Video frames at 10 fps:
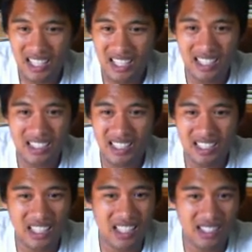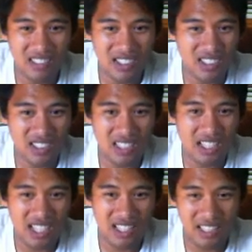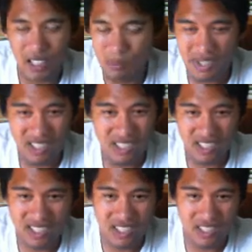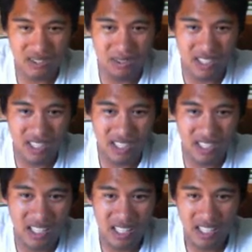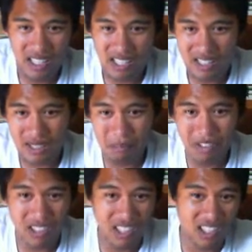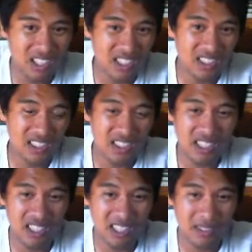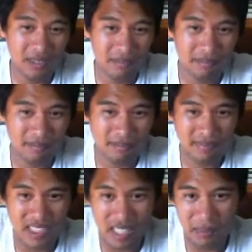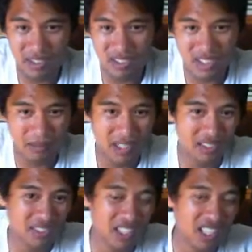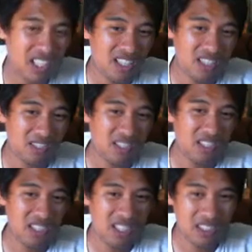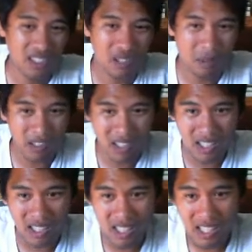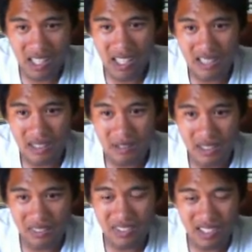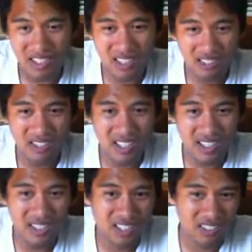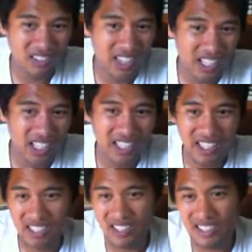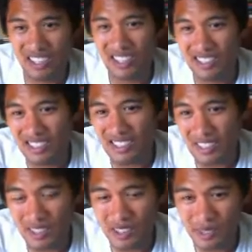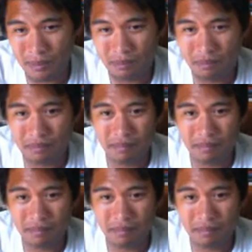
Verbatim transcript: I, I thought that was just uh, absolutely unjustified. Um, regardless, you know Camus was coming off a loss over Dustin Kimura. He's coming off a win over Kang here. You know, um,